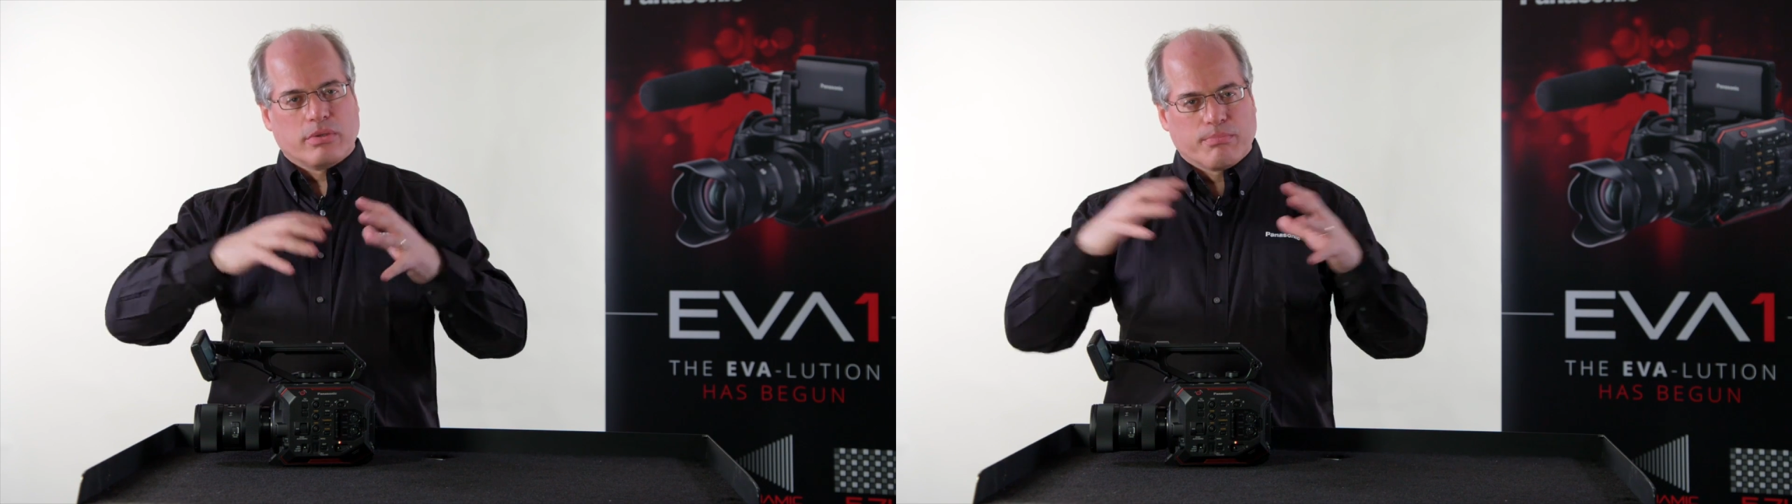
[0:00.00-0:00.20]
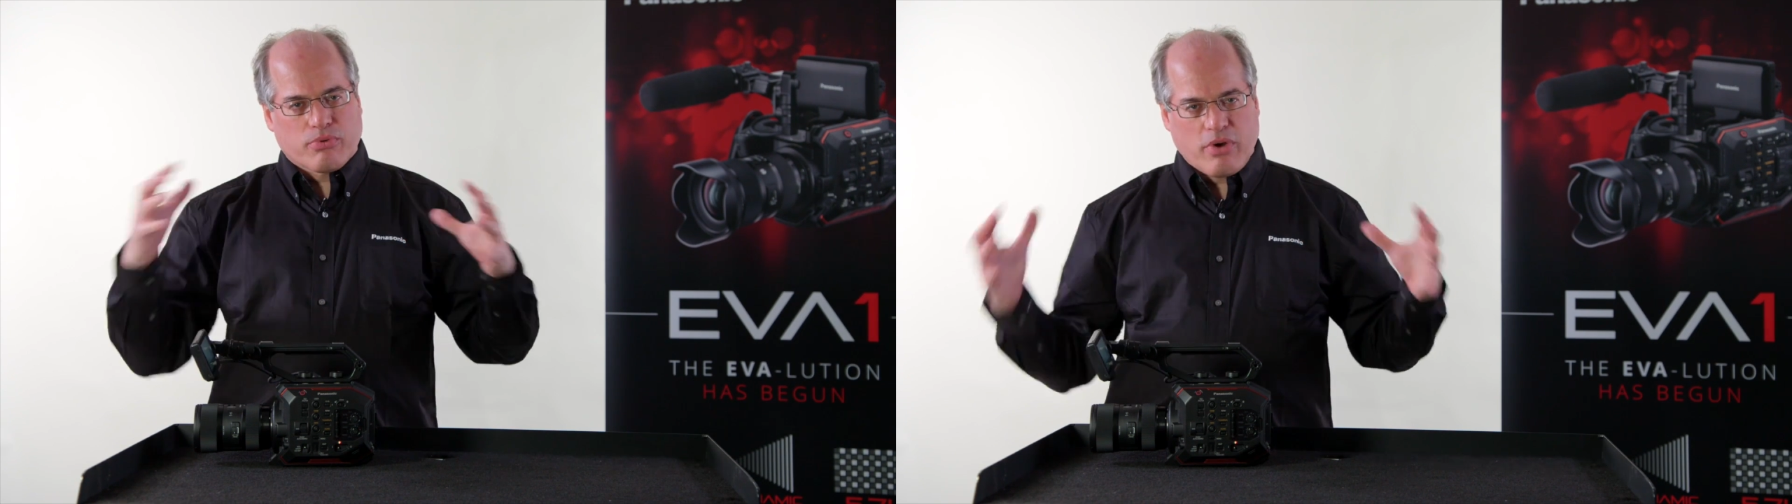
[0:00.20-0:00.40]

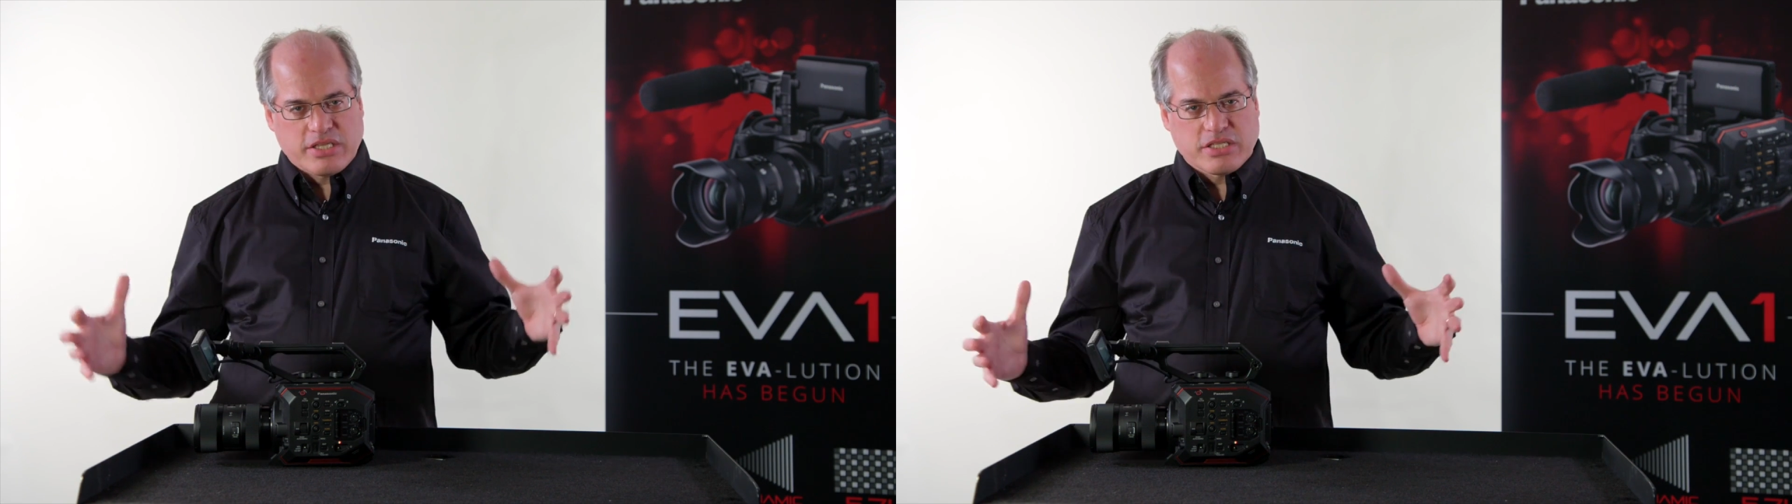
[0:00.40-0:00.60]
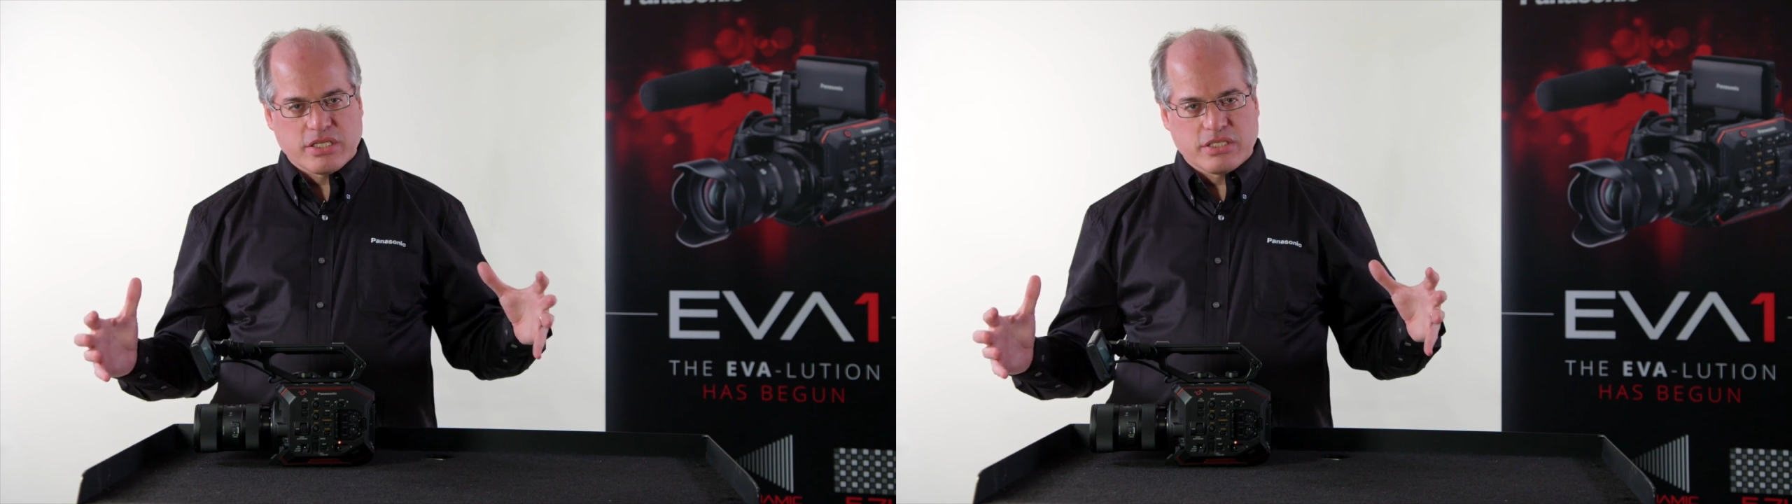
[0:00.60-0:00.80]

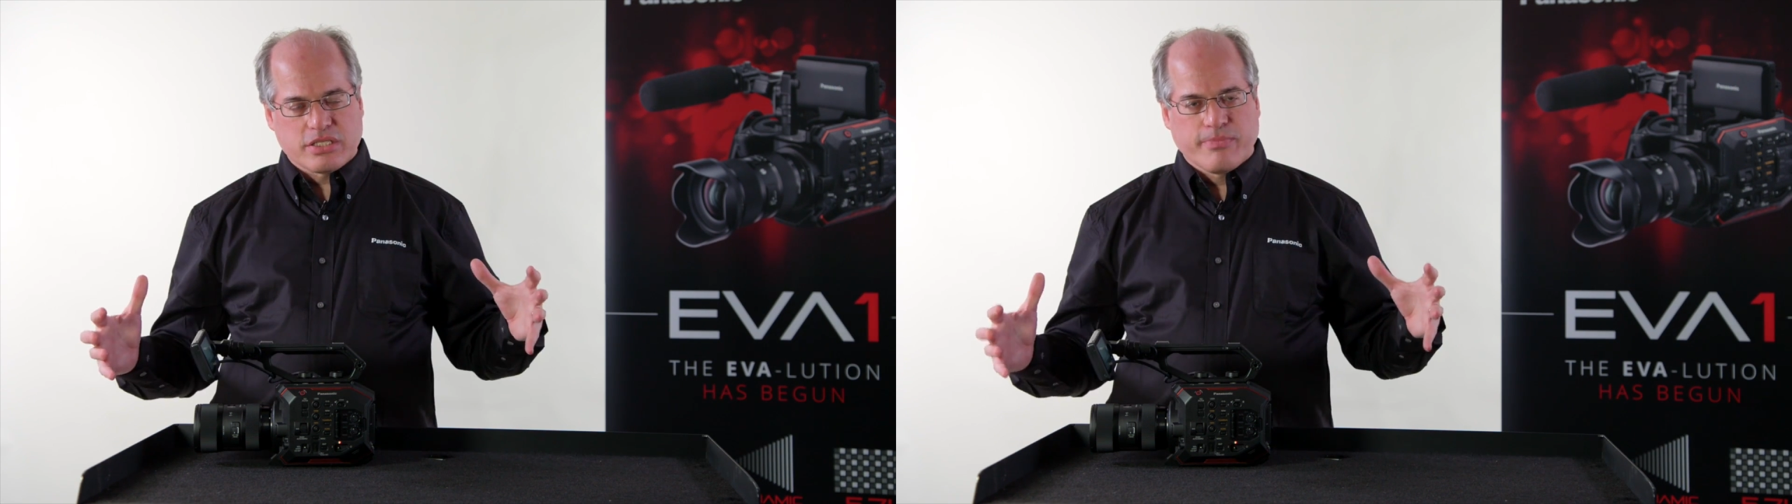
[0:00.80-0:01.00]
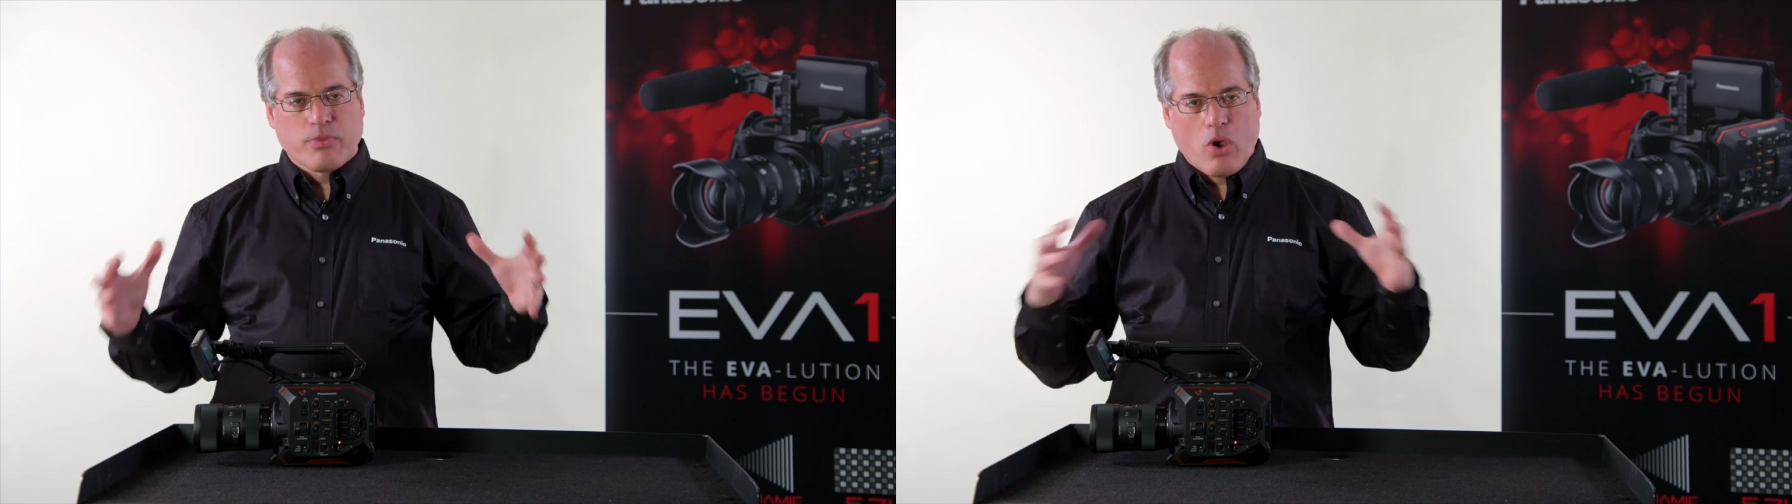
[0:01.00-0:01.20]
compresses